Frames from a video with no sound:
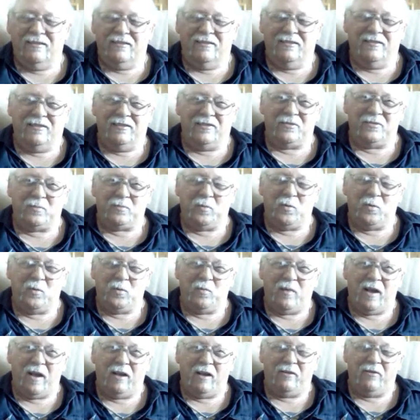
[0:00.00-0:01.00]
this poor
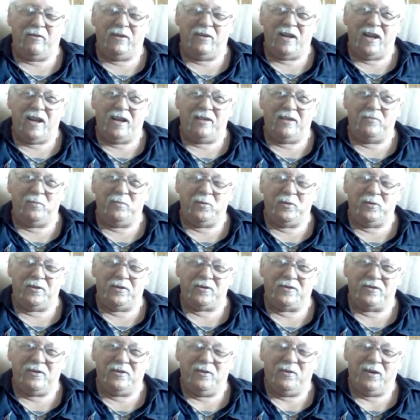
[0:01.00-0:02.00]
bugger had to put
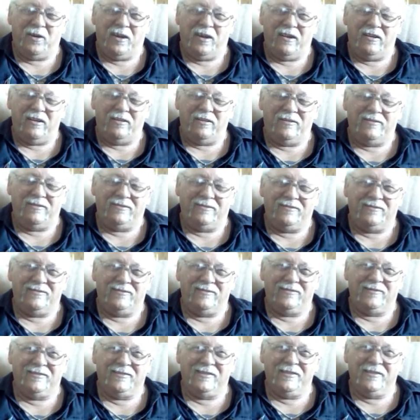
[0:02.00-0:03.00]
his dog down.
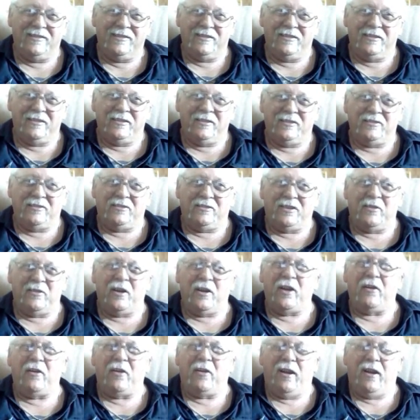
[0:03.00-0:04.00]
So
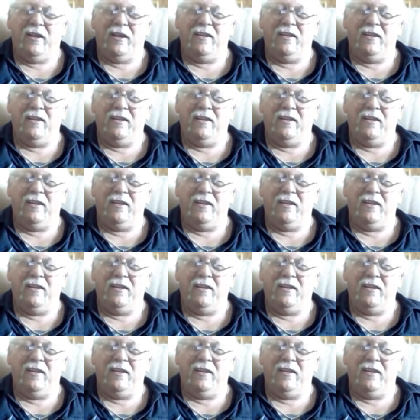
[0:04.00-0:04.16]
anyway,